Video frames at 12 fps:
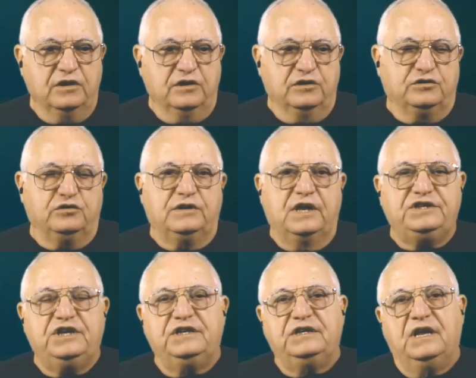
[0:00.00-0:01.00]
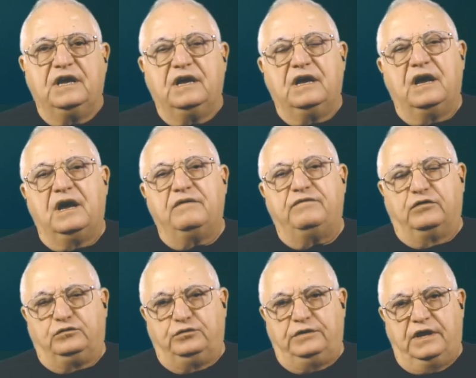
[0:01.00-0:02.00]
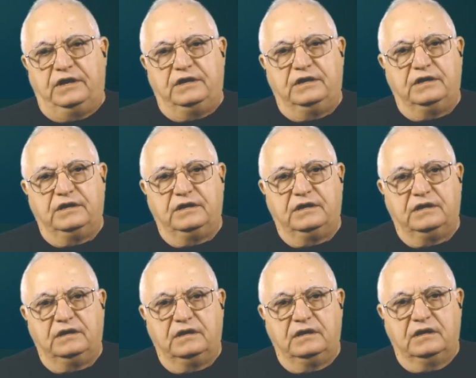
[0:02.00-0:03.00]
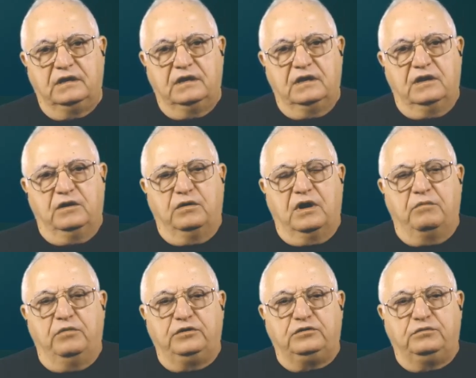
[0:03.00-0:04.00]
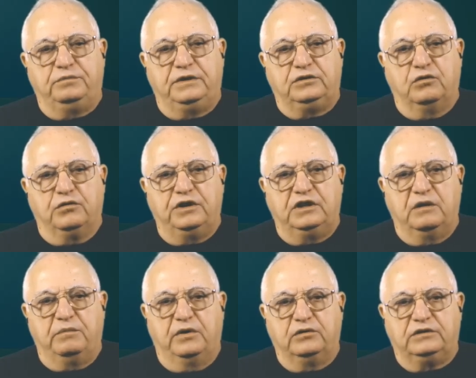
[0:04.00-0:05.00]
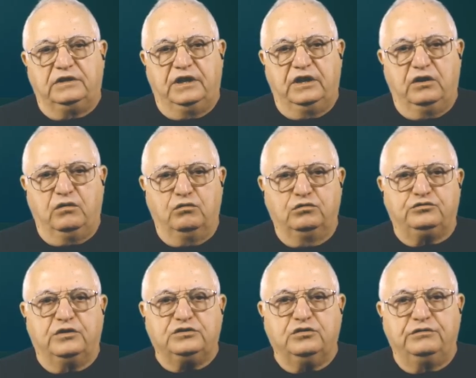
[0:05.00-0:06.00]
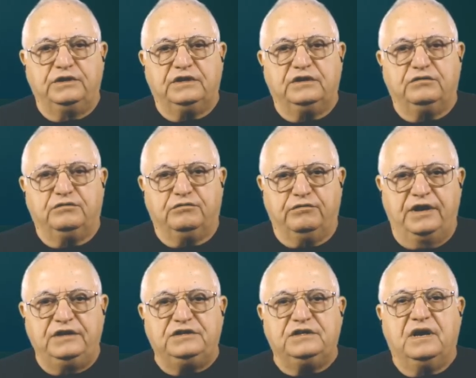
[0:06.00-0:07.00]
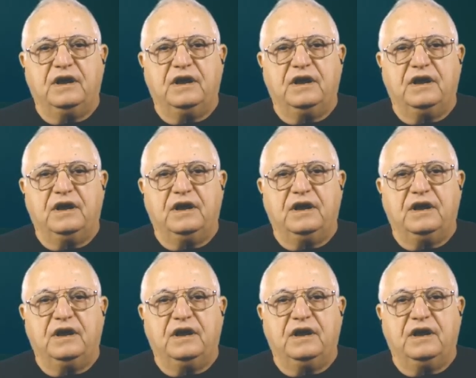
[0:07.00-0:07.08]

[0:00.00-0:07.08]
So the agenda for today, I'm going to be talking about the Ultrasonic Rage